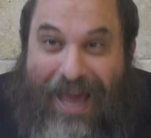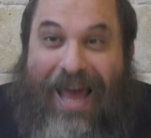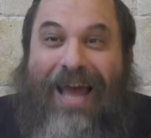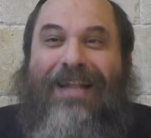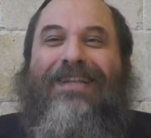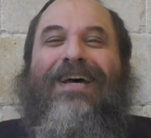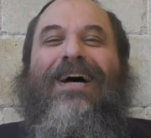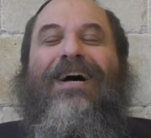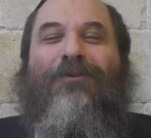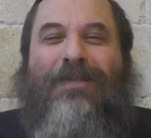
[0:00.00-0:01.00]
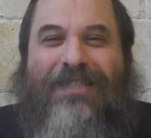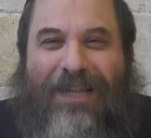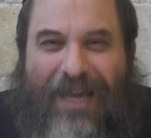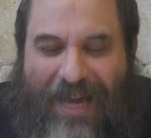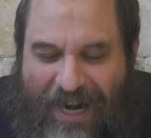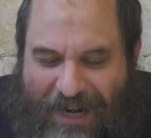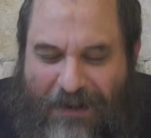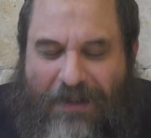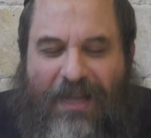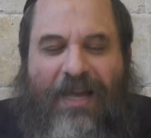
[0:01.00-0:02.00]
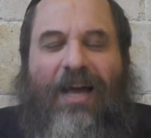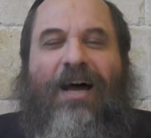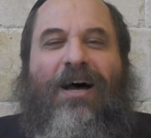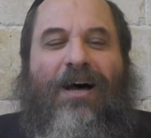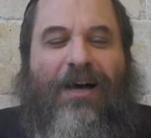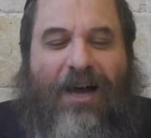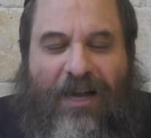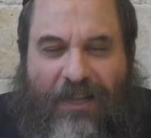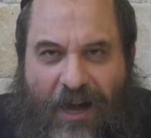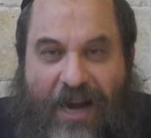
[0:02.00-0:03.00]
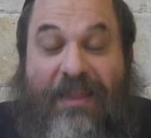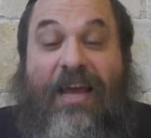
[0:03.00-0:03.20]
and we're still here online.